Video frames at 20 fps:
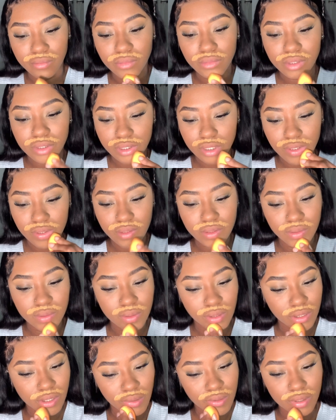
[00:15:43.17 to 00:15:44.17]
Actually, do
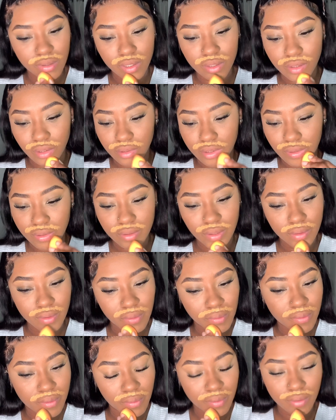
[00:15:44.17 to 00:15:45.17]
like,
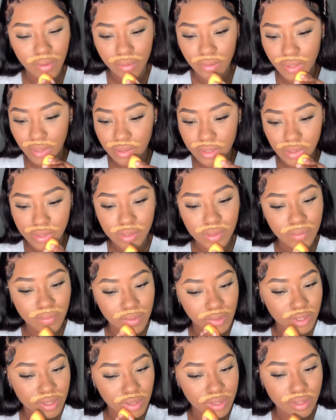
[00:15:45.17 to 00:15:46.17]
see
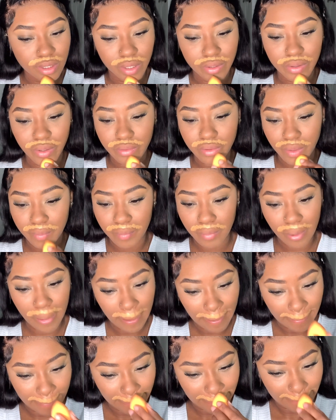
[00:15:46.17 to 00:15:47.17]
what this area that we
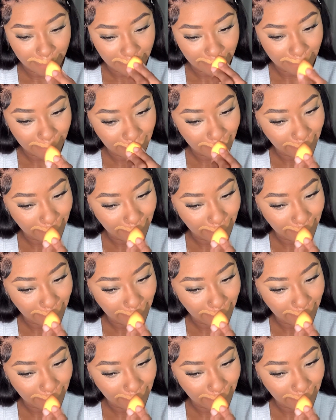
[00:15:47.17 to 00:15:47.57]
had.